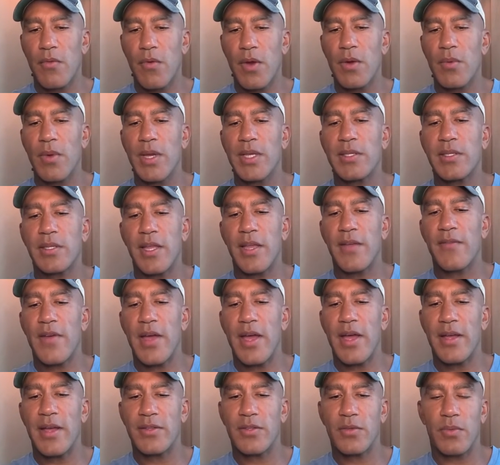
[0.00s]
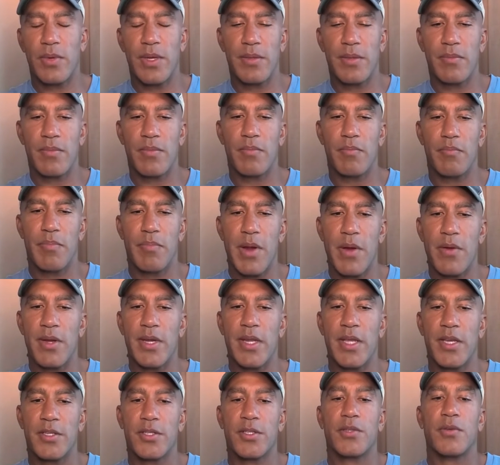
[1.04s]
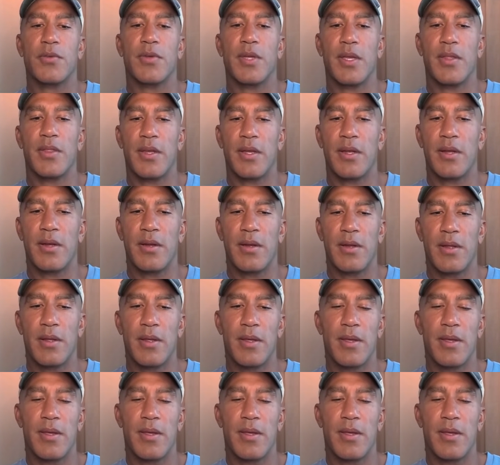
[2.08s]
runaway slave ads with buried history in there,